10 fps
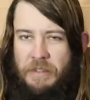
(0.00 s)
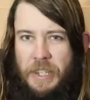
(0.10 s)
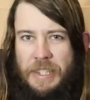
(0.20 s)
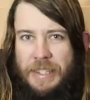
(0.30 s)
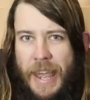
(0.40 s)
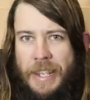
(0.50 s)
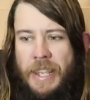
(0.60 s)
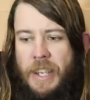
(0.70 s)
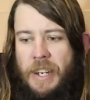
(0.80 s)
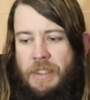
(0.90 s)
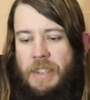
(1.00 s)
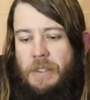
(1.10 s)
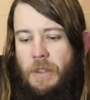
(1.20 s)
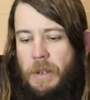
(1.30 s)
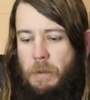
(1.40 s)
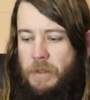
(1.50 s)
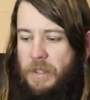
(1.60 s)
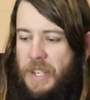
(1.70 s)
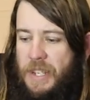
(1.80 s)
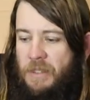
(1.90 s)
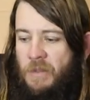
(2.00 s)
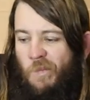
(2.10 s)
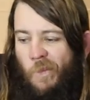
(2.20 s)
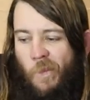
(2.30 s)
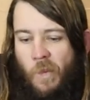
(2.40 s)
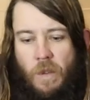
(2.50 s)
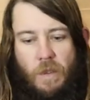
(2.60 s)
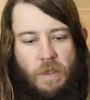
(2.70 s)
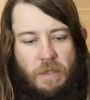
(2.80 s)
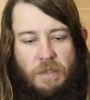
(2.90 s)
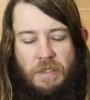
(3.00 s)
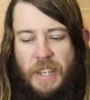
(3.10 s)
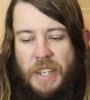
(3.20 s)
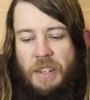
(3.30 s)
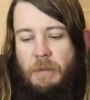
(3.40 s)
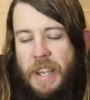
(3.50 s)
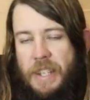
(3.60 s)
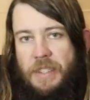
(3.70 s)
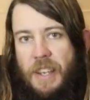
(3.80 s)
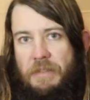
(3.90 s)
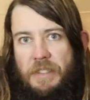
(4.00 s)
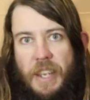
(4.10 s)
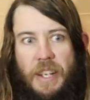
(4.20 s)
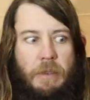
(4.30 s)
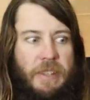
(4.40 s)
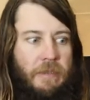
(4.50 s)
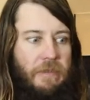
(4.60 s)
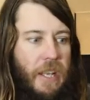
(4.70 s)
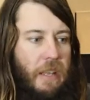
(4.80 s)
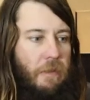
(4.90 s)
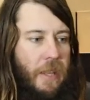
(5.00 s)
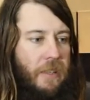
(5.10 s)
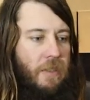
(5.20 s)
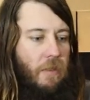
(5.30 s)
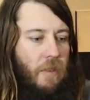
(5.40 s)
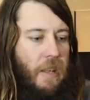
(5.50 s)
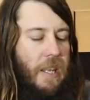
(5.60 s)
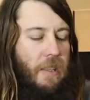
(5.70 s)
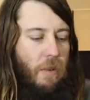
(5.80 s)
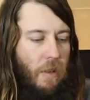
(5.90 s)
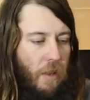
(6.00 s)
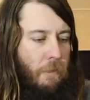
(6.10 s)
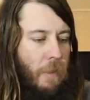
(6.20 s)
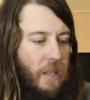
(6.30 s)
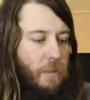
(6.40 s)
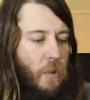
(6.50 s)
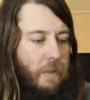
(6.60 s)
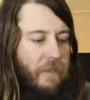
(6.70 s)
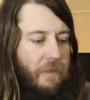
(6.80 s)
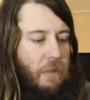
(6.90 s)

like it's lacking anything, like whereas these you're taking away stuff, you're taking away some flavour. That's a much more of